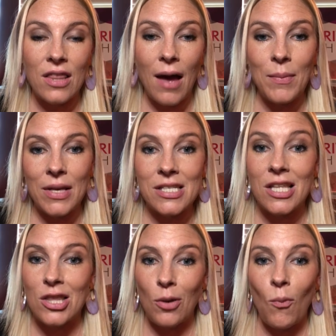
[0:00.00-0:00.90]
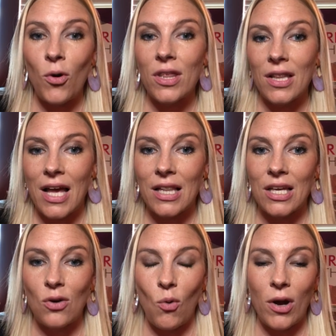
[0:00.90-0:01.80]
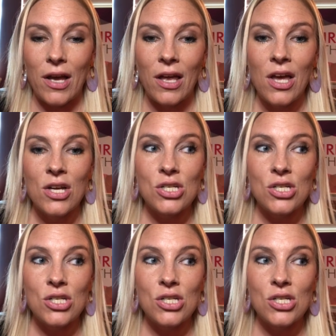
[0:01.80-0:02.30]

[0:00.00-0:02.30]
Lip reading: that means that they're more than likely going